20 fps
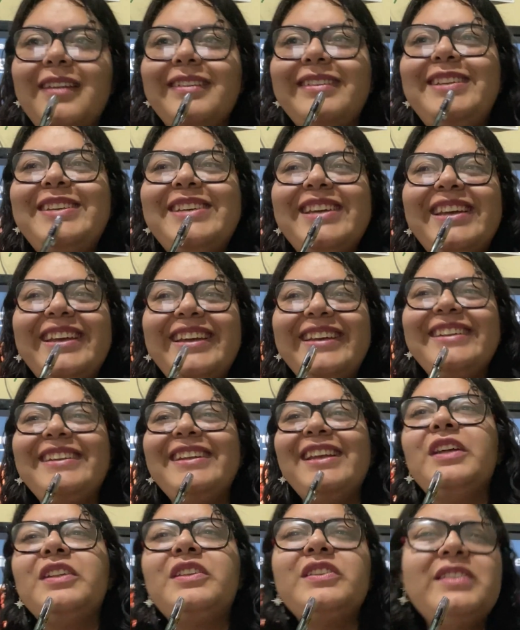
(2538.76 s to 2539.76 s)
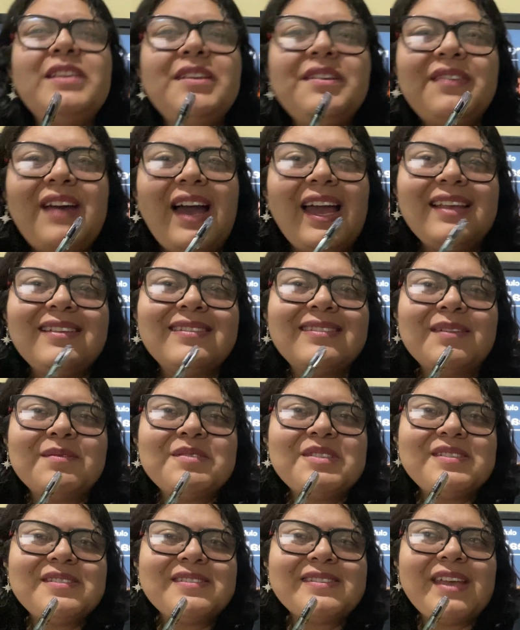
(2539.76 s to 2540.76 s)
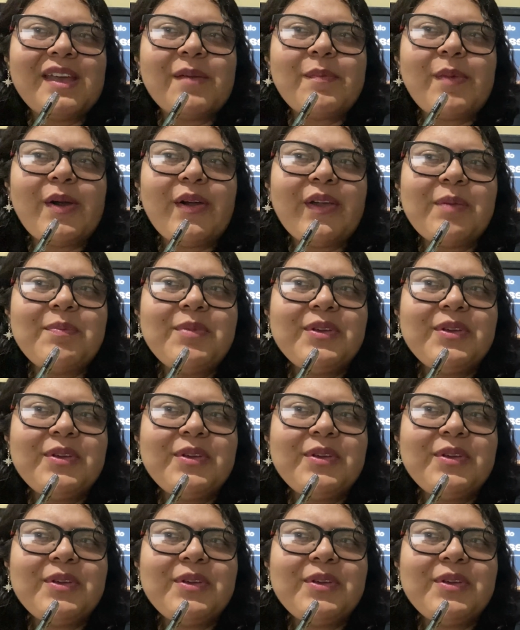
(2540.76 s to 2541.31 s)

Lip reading: have something to say about him,